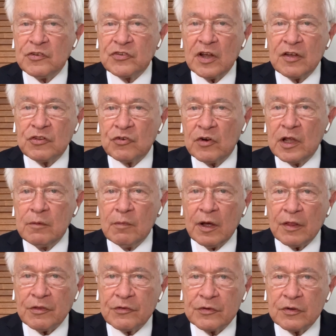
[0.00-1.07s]
say, 3
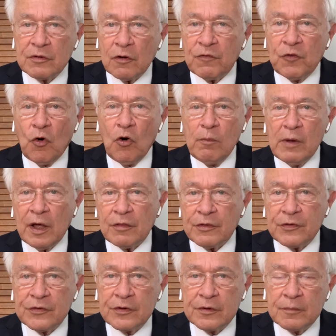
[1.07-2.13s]
months or 4
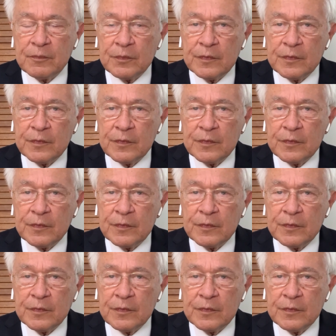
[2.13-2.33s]
months,